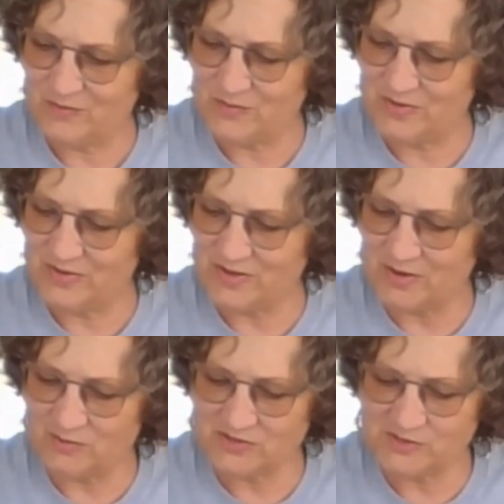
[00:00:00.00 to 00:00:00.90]
with
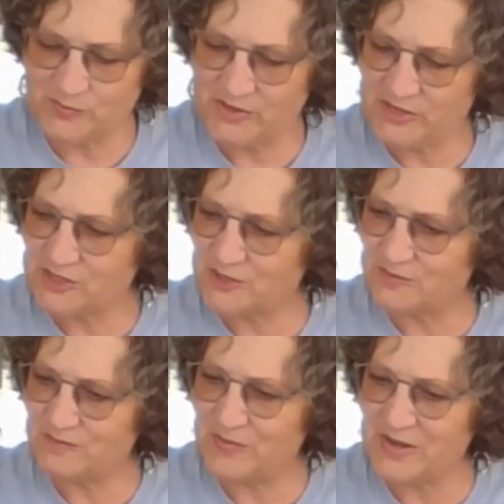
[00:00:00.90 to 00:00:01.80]
our
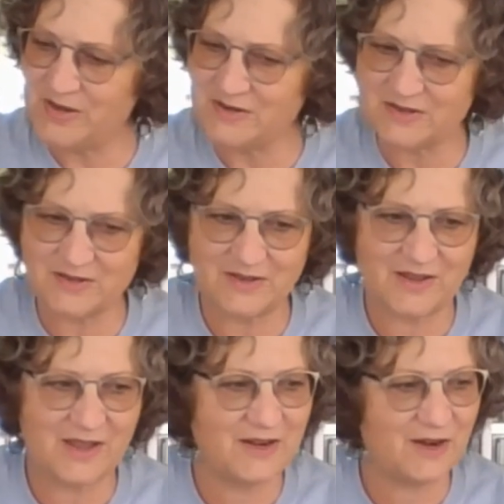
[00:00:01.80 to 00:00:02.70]
spinach paint
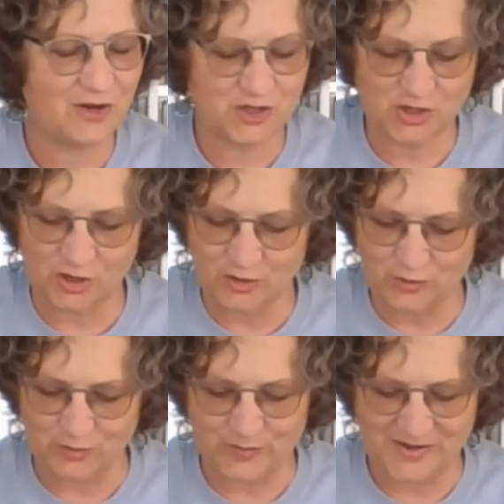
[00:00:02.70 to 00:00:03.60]
and our
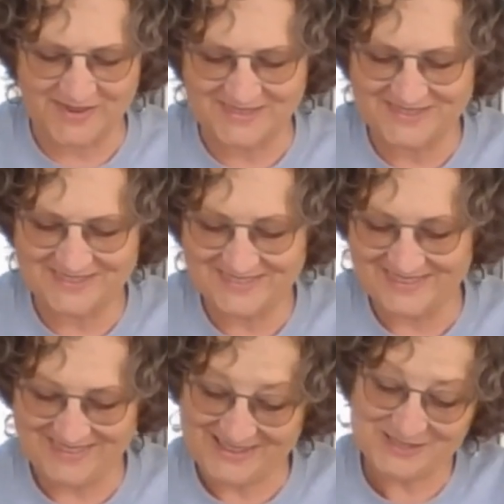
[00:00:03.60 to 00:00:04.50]
charcoal paint.
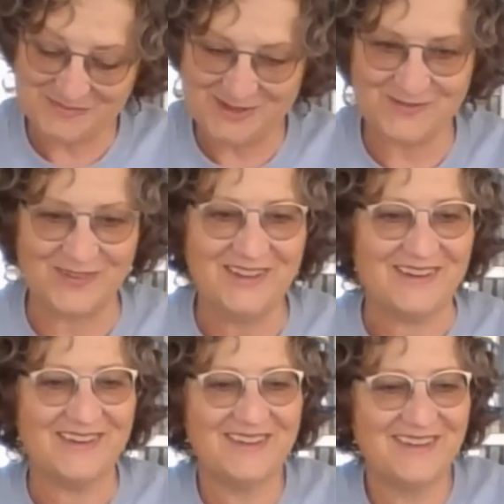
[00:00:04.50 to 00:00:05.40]
That's pretty fun.